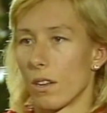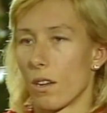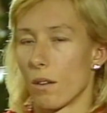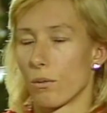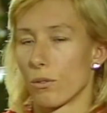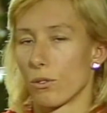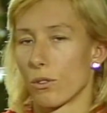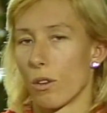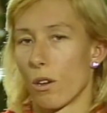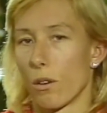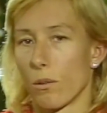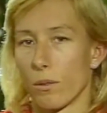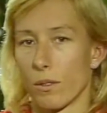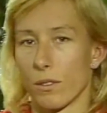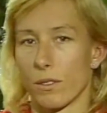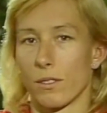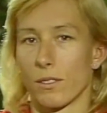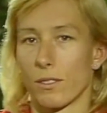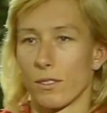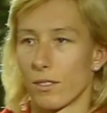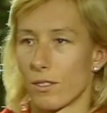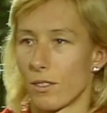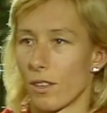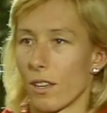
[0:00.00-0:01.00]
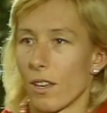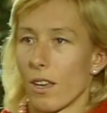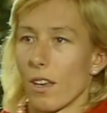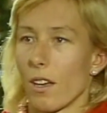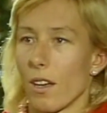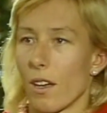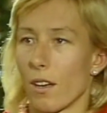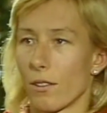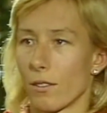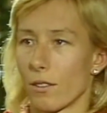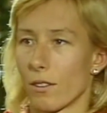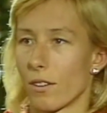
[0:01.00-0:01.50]
and I was always sticking
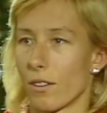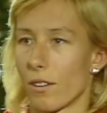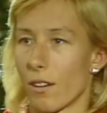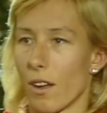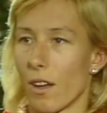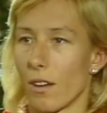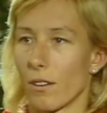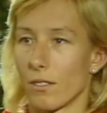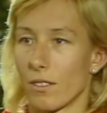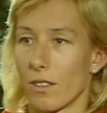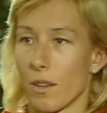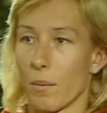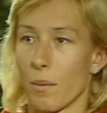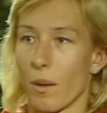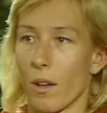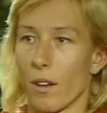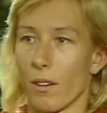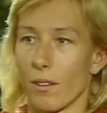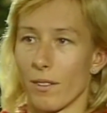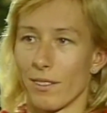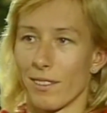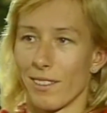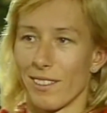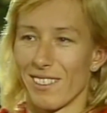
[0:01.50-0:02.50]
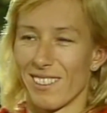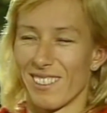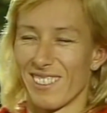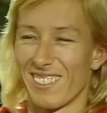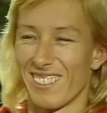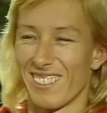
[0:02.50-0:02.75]
out of the crowd somehow, you know.